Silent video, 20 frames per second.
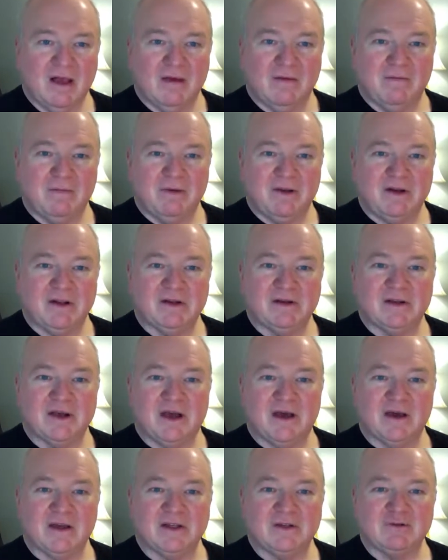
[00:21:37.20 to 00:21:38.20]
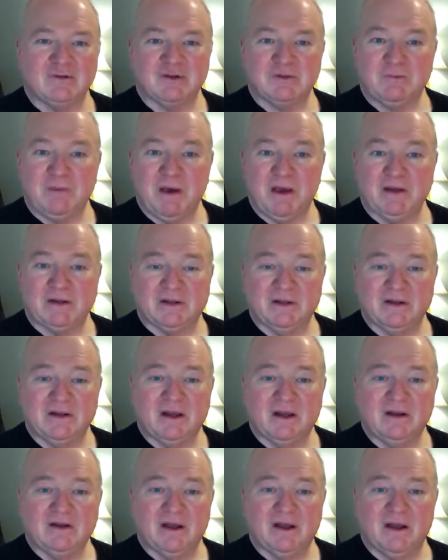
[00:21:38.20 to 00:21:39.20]
Many Italians respected
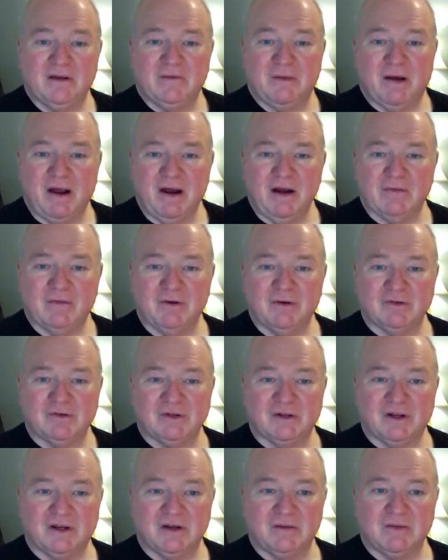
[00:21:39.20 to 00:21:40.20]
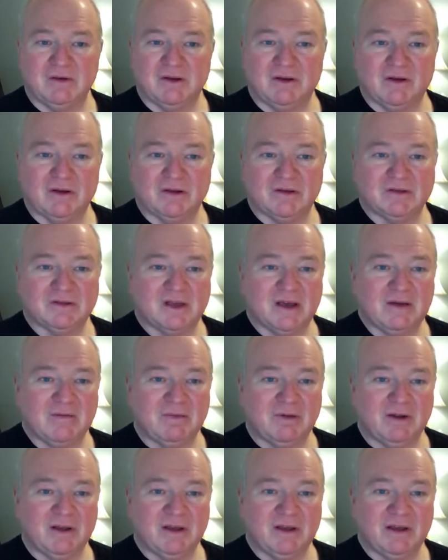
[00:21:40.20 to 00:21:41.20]
and admired Mussolini because they
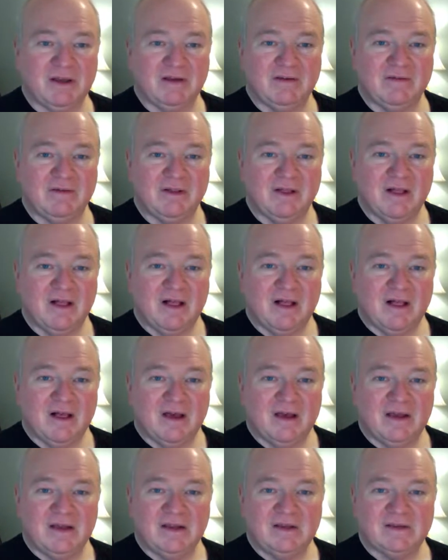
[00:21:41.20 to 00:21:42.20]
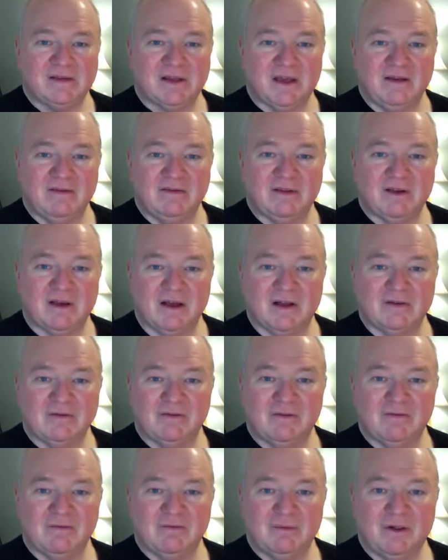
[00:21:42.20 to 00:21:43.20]
believed he had saved the
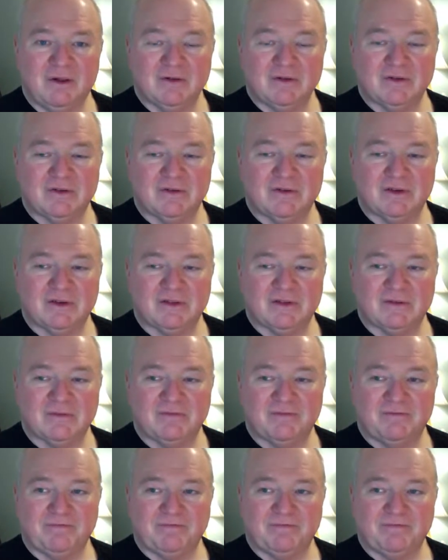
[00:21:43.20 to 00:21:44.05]
country from Bolshevism.